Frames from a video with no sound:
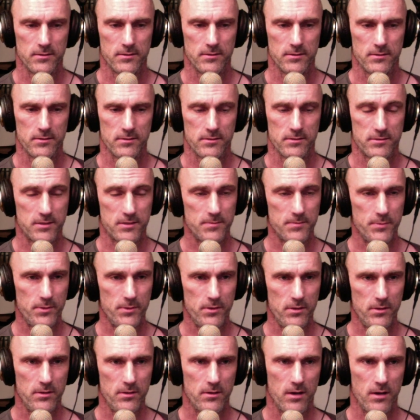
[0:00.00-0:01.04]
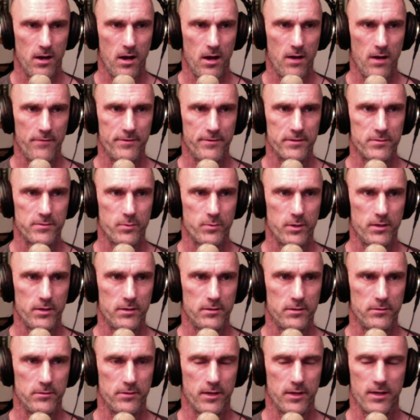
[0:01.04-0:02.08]
The simple, obvious way to
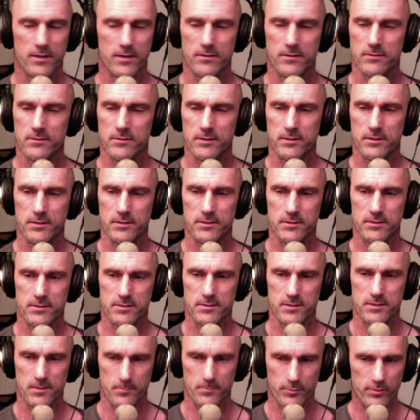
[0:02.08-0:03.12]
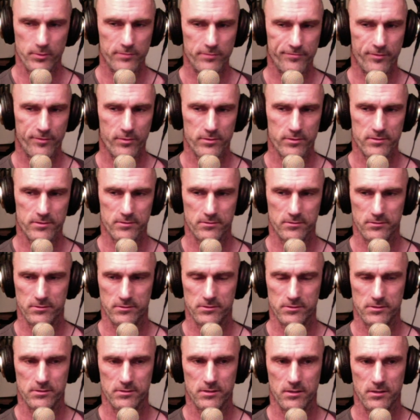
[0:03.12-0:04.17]
do that is a brute force
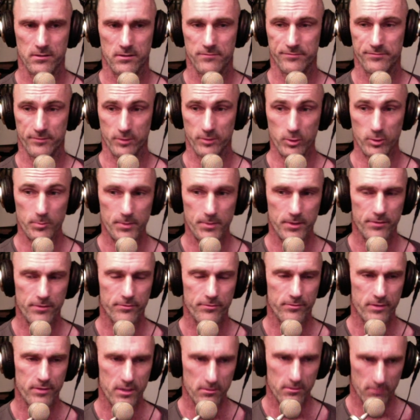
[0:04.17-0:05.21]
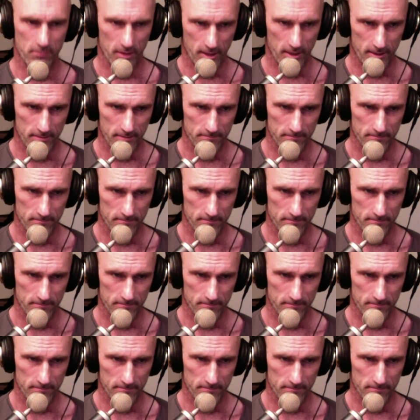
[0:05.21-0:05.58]
solution of looping through the array